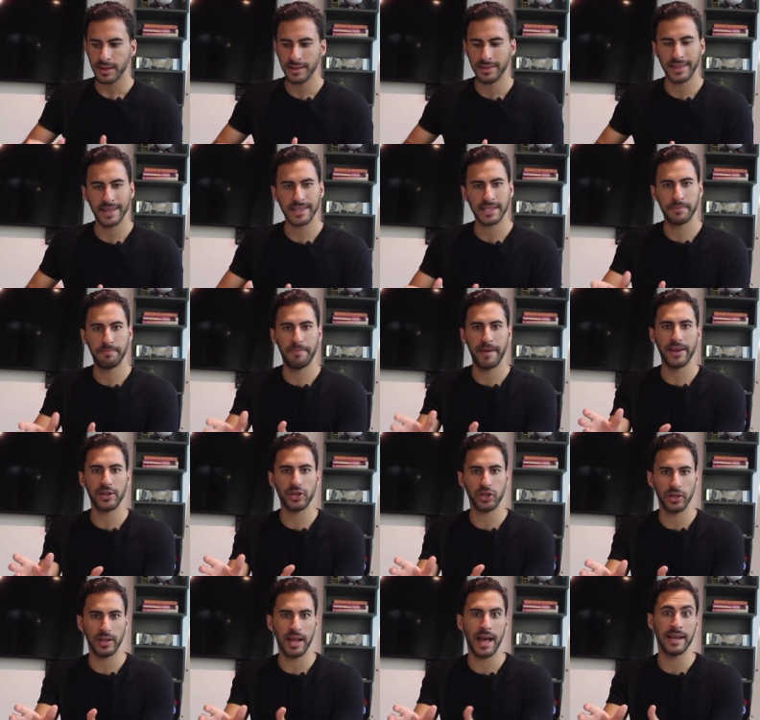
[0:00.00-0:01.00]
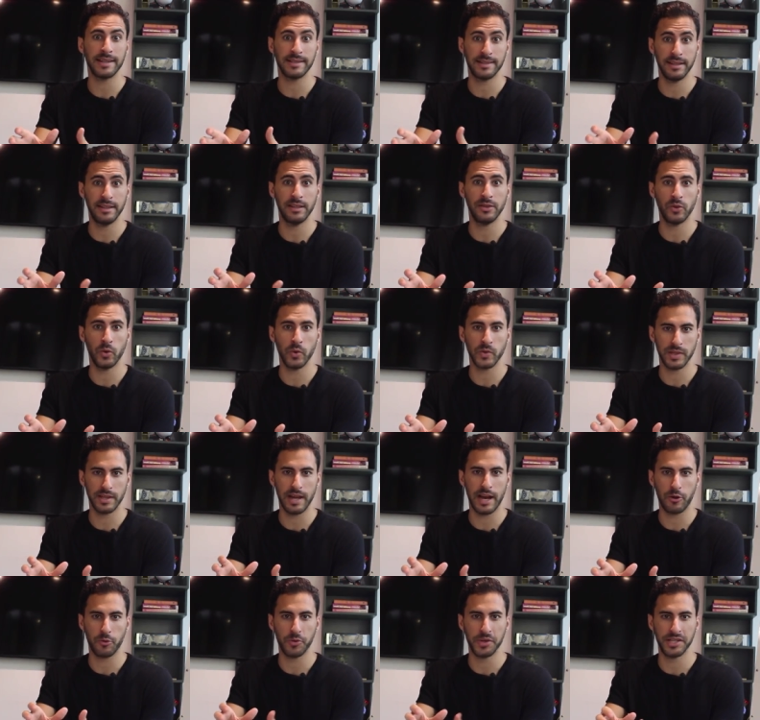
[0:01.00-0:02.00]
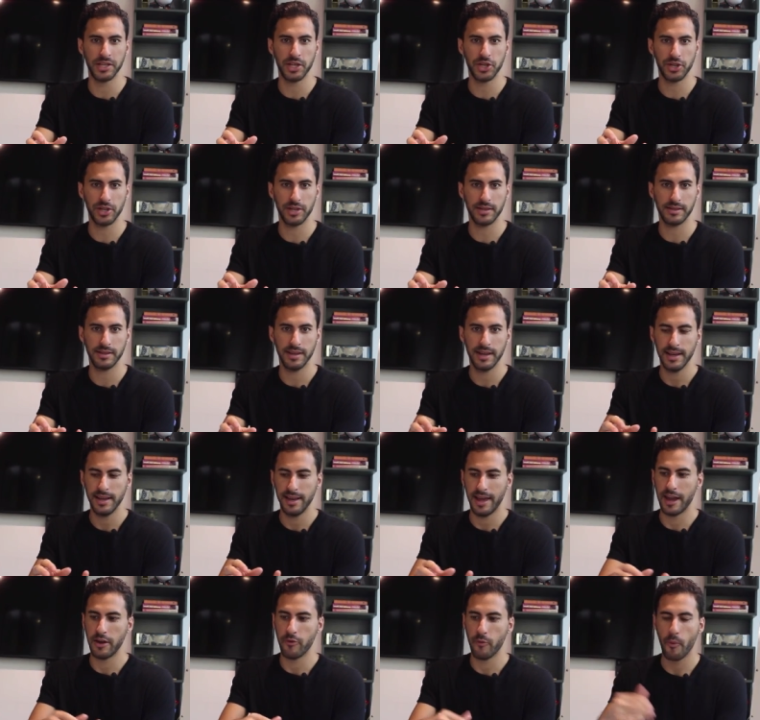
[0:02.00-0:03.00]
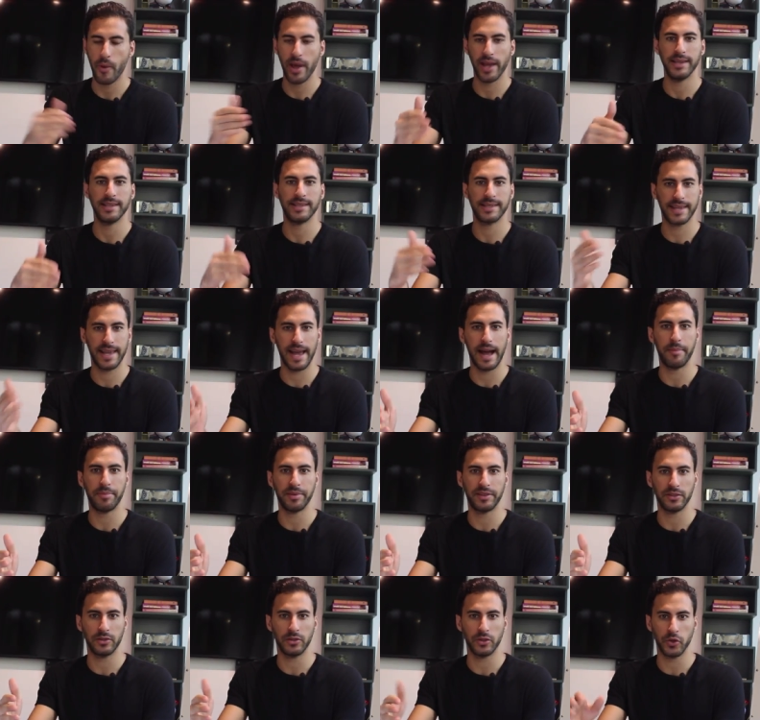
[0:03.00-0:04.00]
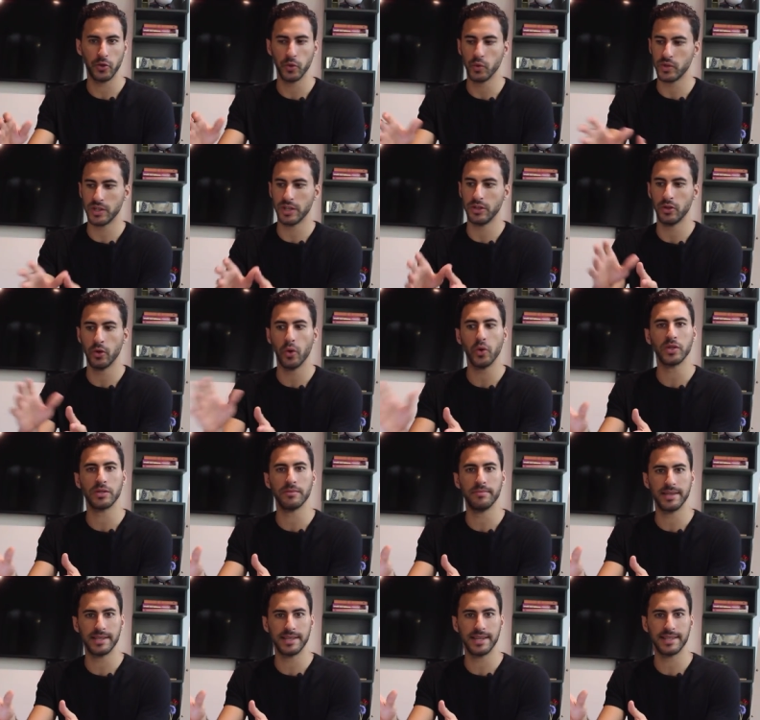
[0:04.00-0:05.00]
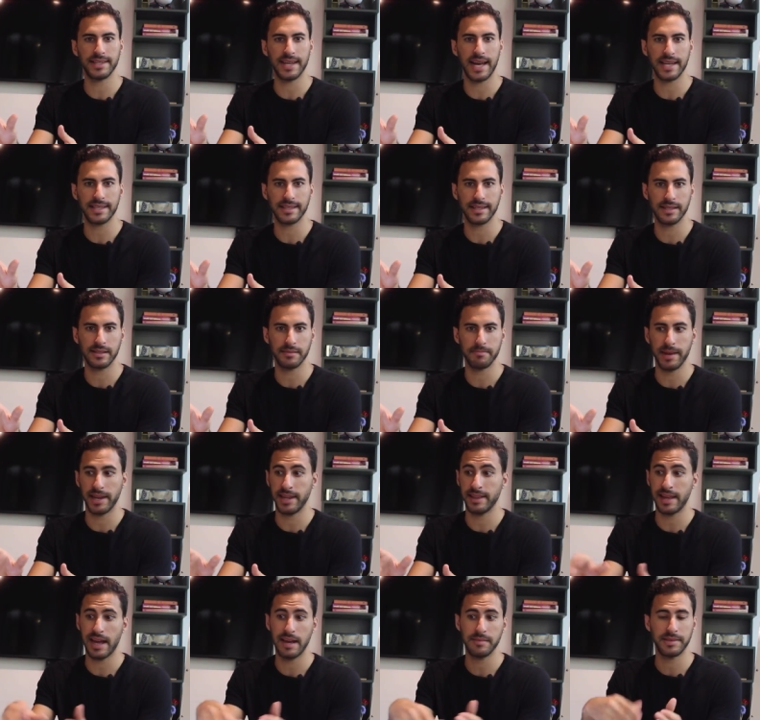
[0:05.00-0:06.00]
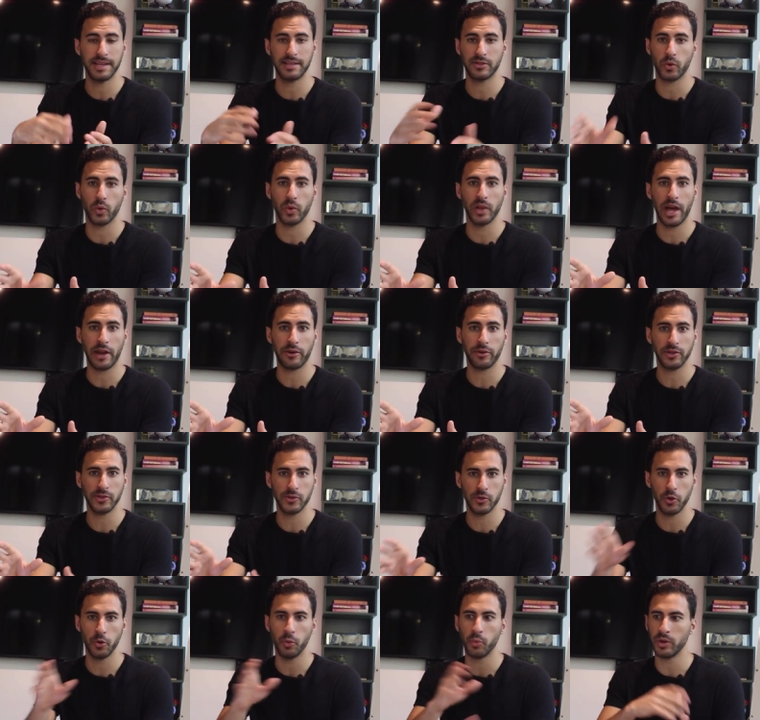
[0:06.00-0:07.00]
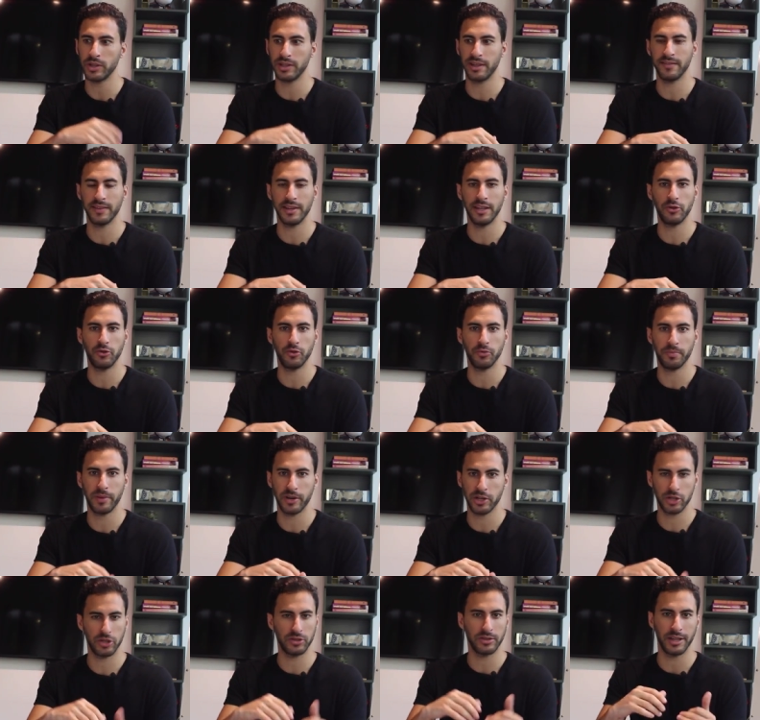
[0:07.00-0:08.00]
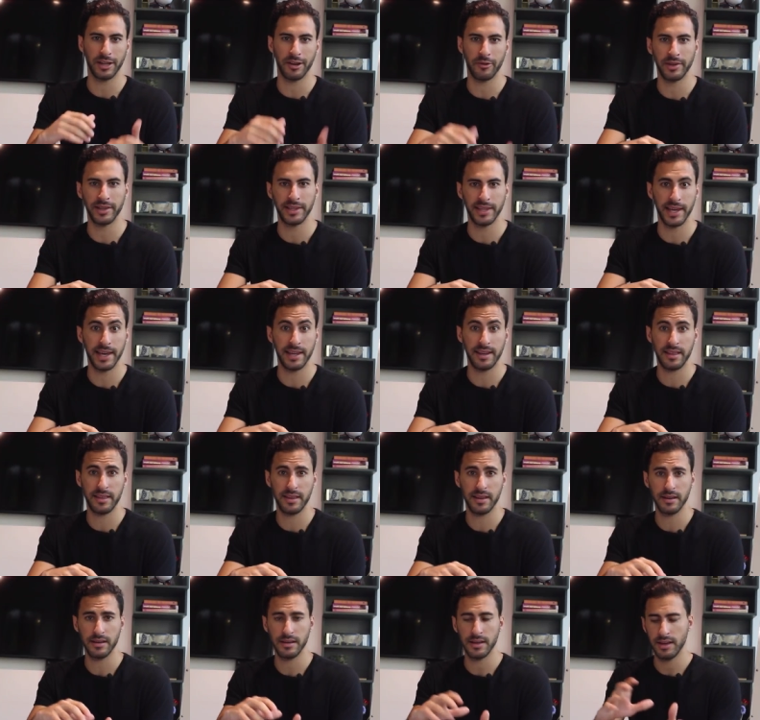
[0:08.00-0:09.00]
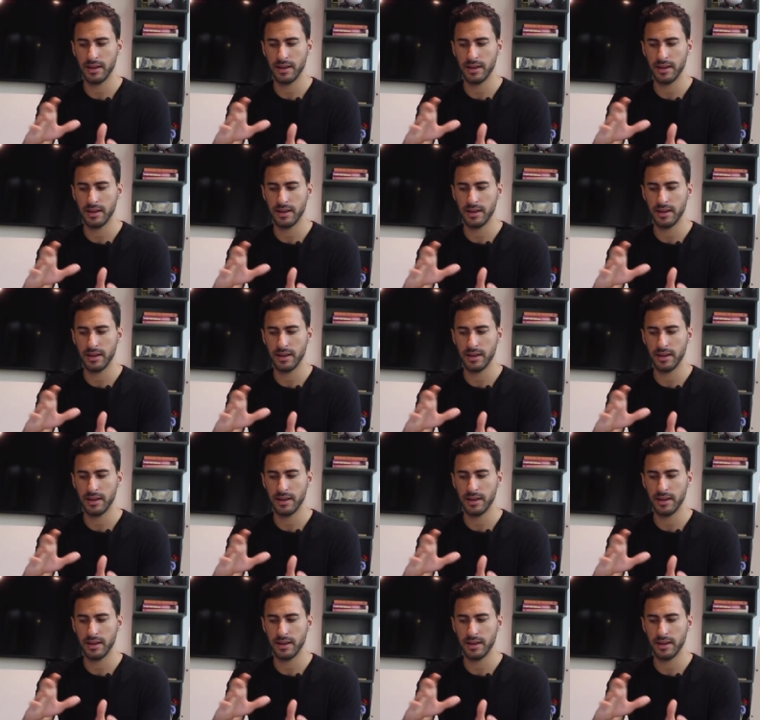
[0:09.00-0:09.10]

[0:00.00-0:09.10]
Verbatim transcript: that specialized in those acquisitions and raise capital using those business assets many times as collateral so you won't even need to personally guarantee anything